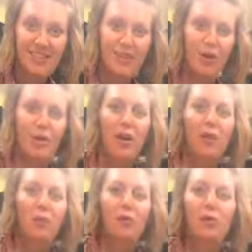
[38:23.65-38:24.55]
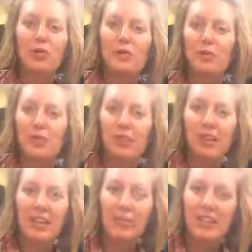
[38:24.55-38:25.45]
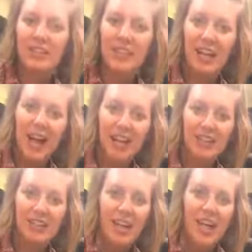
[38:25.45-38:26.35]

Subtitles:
So we'll close up everything Wednesday night